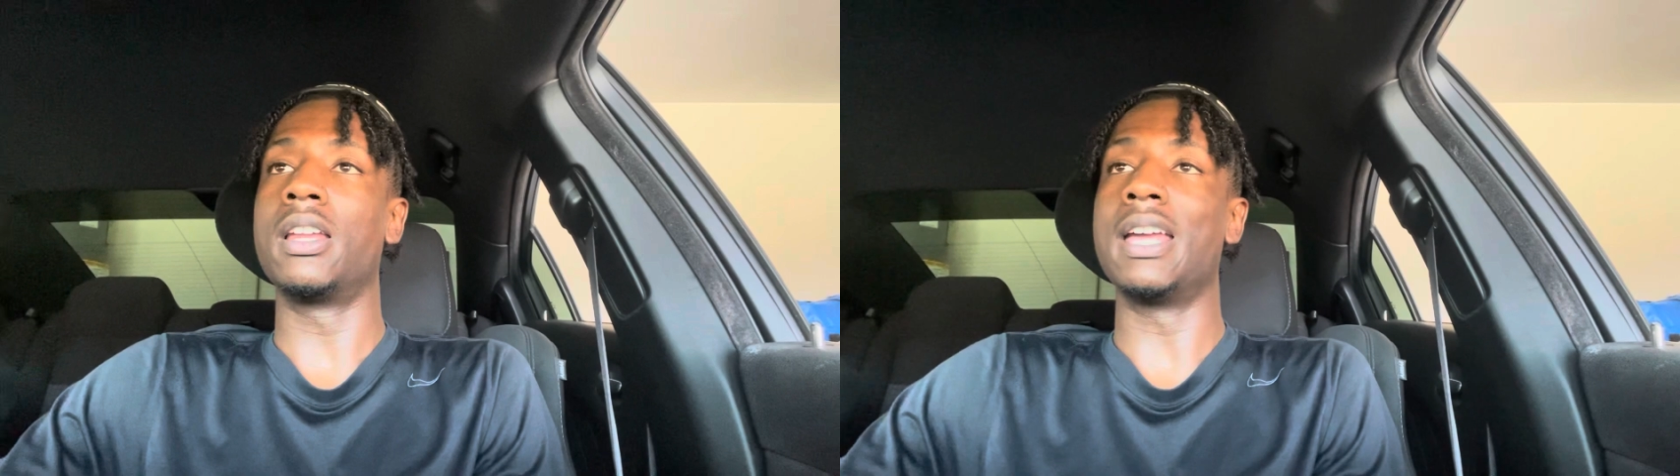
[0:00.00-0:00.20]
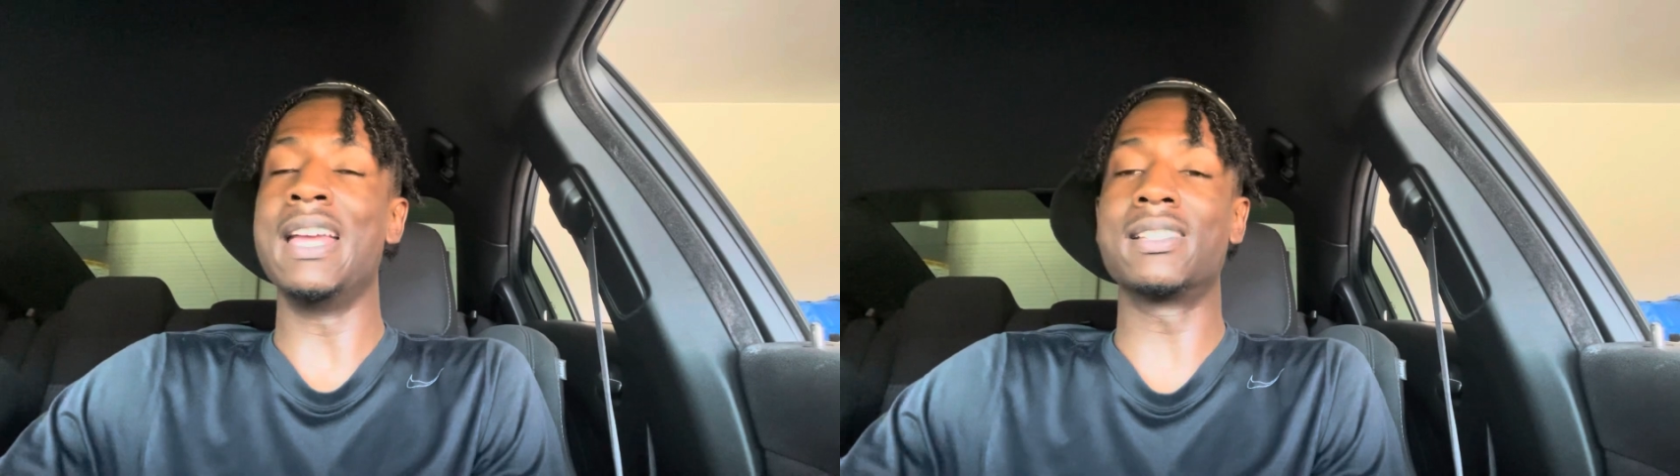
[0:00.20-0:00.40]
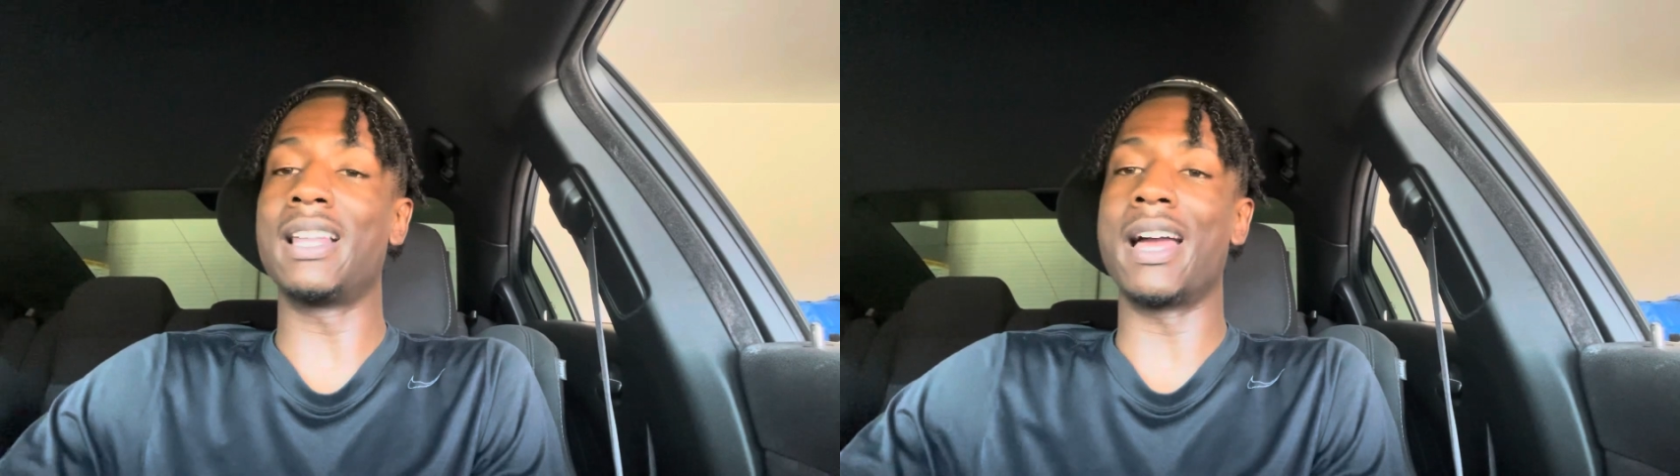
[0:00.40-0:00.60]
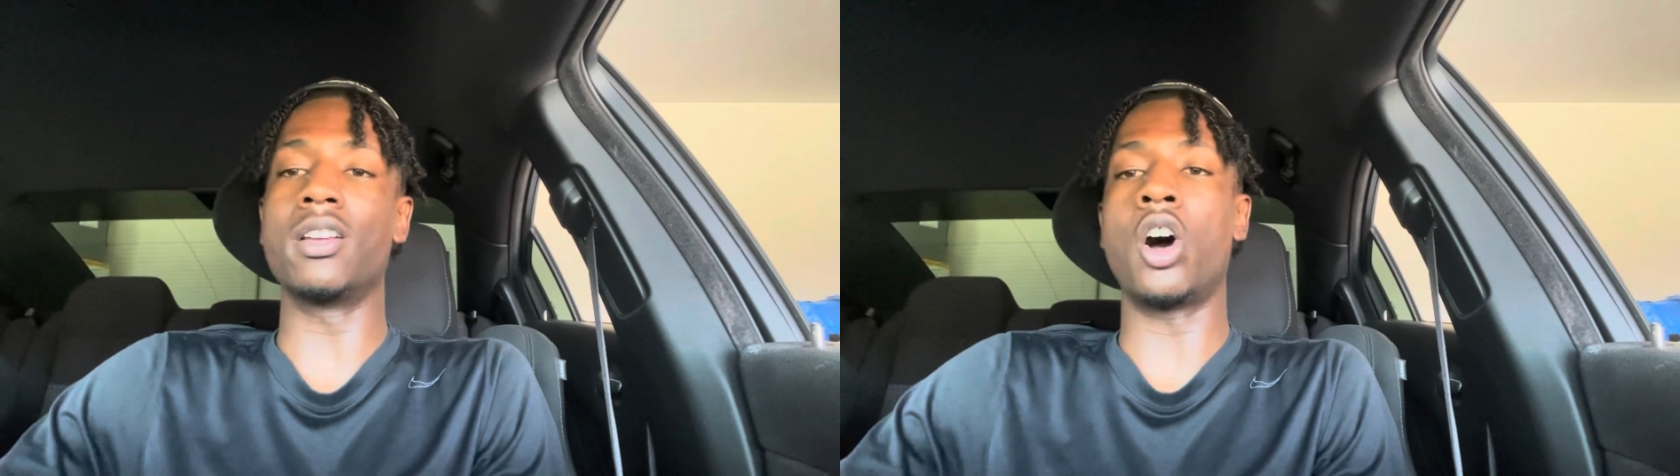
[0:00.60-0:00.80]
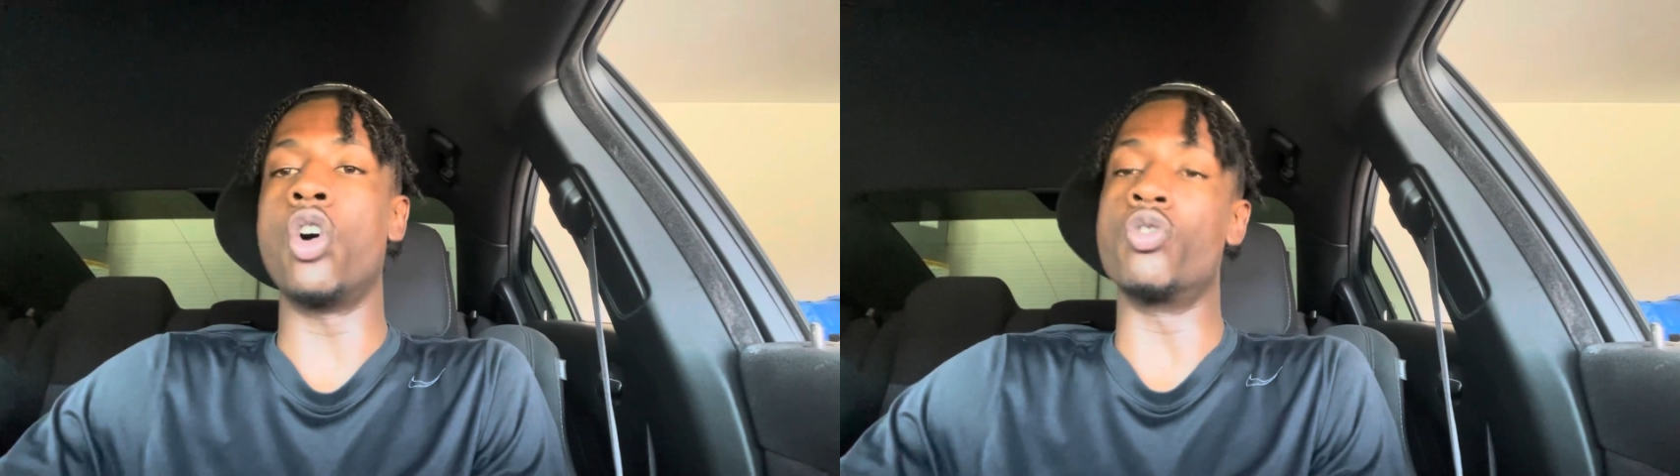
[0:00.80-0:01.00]
isn't like,
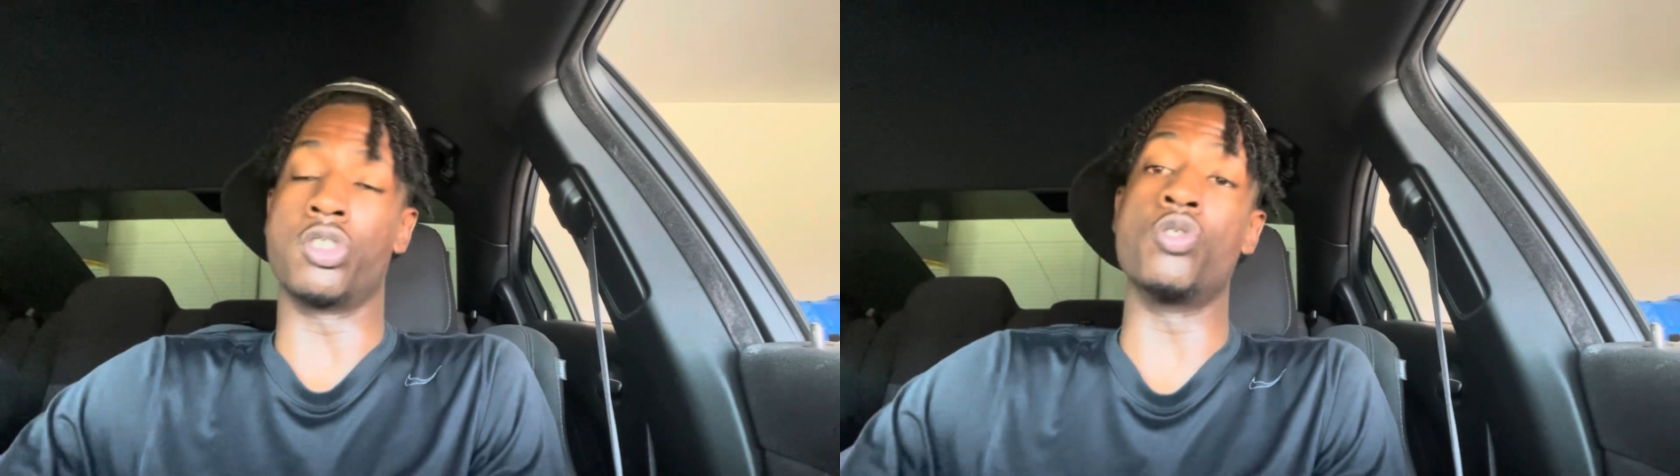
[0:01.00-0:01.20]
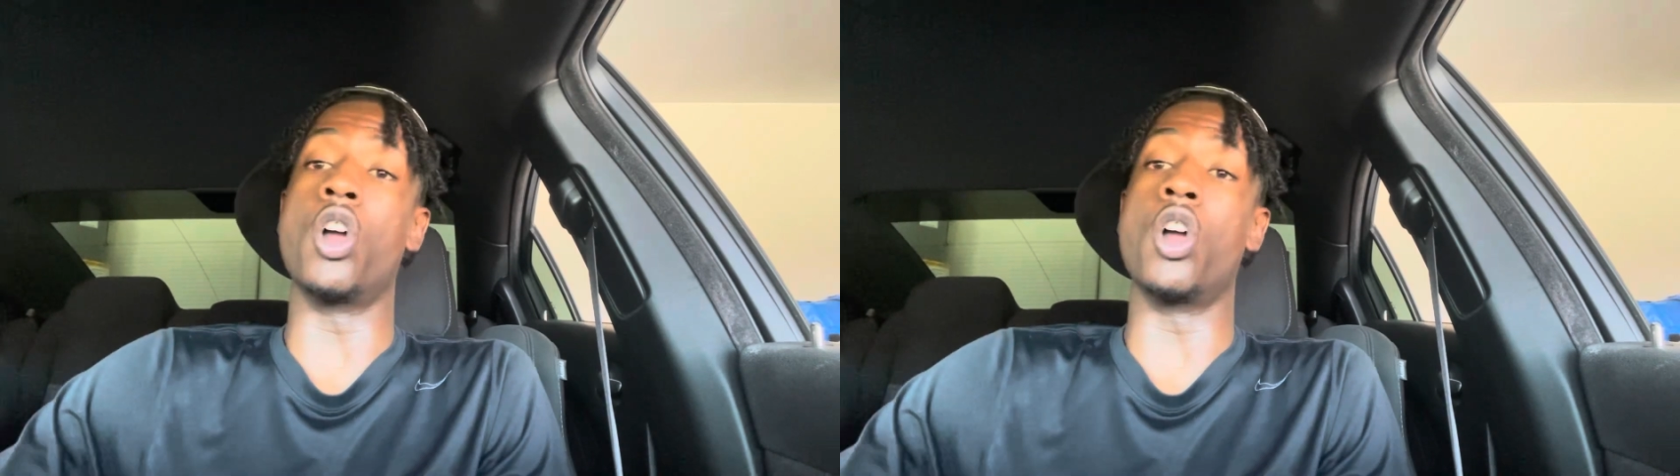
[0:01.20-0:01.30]
oh, you know,